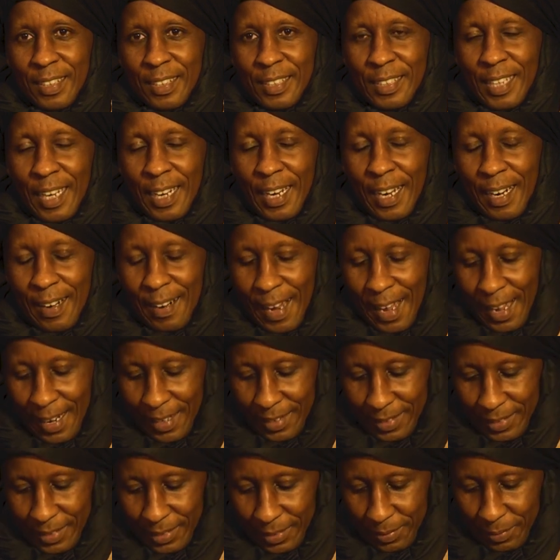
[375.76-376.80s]
Zechariah
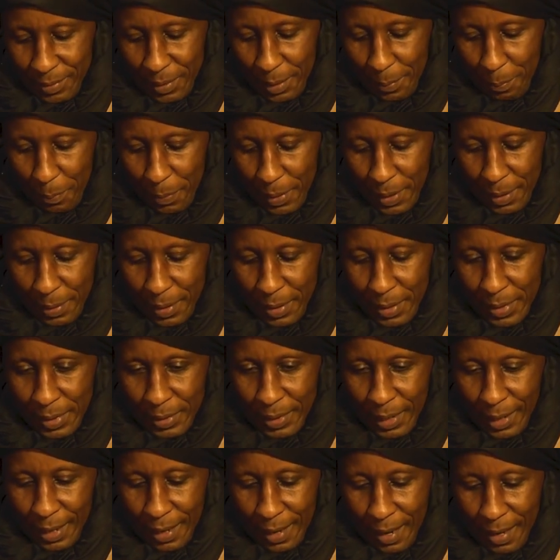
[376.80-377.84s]

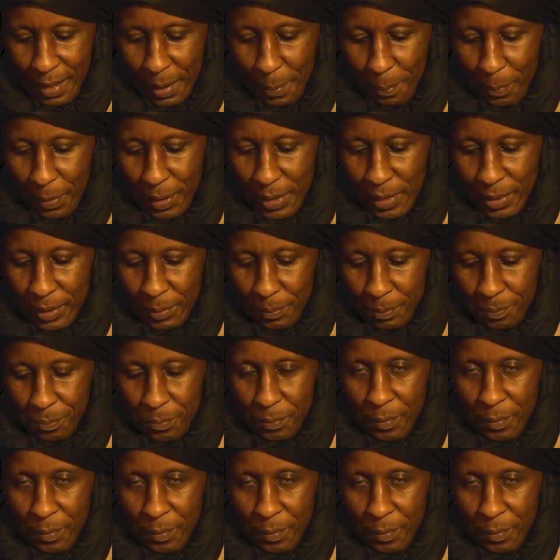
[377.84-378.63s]
the priest.